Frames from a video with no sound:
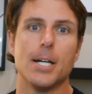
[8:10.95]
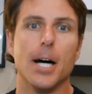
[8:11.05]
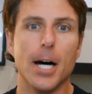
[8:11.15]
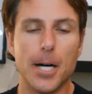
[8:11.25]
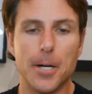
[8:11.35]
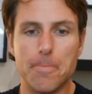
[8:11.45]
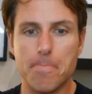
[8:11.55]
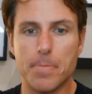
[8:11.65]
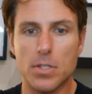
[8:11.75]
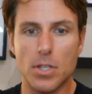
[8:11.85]
Um,
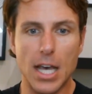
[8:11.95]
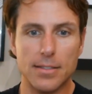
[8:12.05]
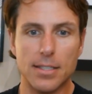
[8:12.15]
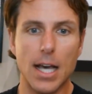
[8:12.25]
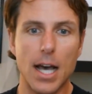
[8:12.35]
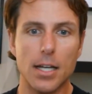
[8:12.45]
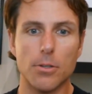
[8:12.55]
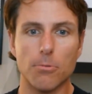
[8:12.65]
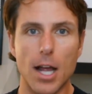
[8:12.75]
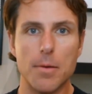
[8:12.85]
so that's kind
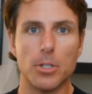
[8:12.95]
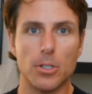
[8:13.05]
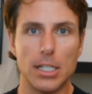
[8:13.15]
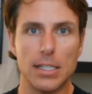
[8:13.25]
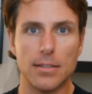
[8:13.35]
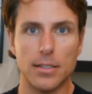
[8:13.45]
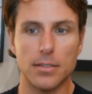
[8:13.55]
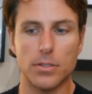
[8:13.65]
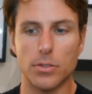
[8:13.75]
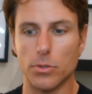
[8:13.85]
of the rhyme and
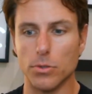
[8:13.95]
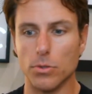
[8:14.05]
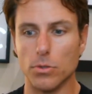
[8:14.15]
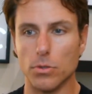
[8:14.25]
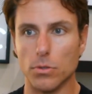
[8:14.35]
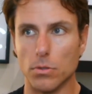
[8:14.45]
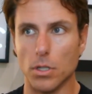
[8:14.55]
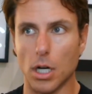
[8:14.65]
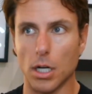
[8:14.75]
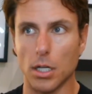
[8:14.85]
reason to
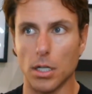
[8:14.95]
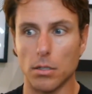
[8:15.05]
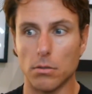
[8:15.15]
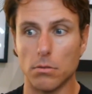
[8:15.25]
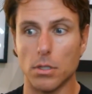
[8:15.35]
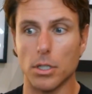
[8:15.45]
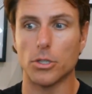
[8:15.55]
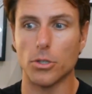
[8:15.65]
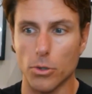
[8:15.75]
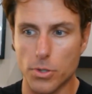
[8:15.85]
uh,
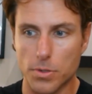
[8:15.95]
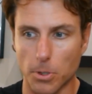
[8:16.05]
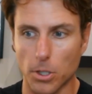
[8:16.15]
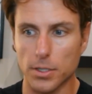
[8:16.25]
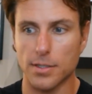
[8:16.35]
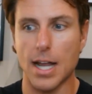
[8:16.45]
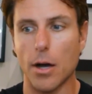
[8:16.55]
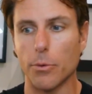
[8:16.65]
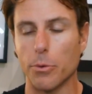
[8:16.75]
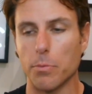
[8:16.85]
growth spurts and
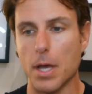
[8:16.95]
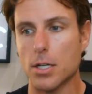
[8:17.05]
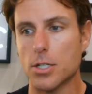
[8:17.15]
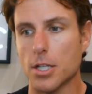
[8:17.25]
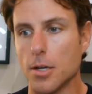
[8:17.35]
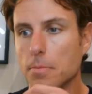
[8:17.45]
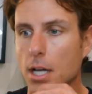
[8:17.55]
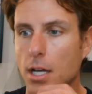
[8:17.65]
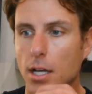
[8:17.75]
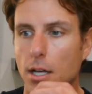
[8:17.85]
how we would manage them.
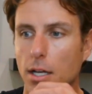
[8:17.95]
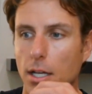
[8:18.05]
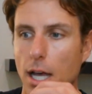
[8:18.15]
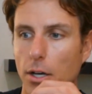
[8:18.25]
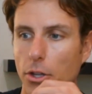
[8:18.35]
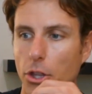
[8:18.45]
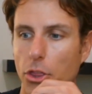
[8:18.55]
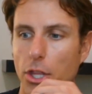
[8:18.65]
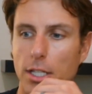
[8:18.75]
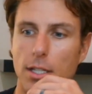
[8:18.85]
Now, the
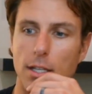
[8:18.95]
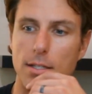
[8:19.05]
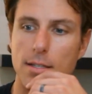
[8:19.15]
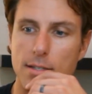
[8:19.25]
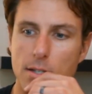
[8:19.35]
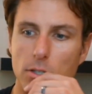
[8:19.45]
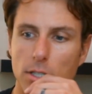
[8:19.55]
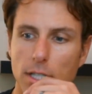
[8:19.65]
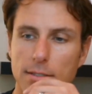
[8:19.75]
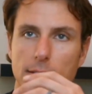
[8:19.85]
thing that
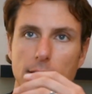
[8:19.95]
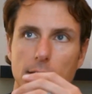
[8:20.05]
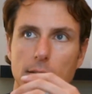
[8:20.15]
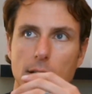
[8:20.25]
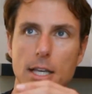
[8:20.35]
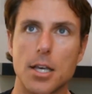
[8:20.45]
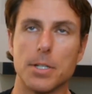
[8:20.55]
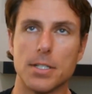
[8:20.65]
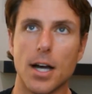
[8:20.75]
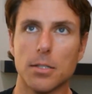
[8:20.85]
still has not yet
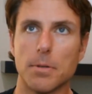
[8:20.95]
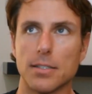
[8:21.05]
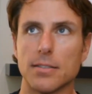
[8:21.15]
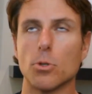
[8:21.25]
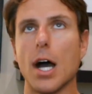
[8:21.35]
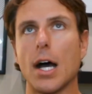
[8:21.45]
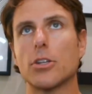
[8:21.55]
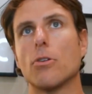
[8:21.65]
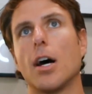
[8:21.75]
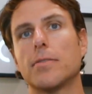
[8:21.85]
been talked about is, well, how
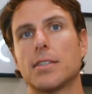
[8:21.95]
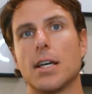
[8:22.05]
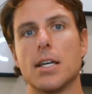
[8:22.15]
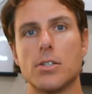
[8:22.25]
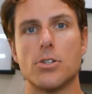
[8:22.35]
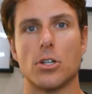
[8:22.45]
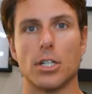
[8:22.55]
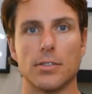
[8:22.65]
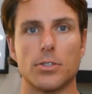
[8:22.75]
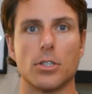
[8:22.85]
do you offset
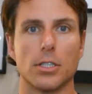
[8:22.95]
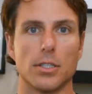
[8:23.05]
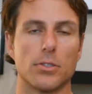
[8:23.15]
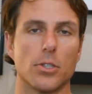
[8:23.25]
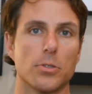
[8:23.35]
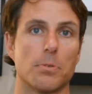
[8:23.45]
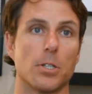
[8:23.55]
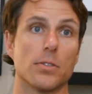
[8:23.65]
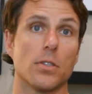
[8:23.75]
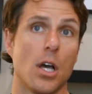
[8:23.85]
injuries during these growth
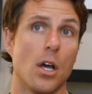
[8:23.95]
spurts?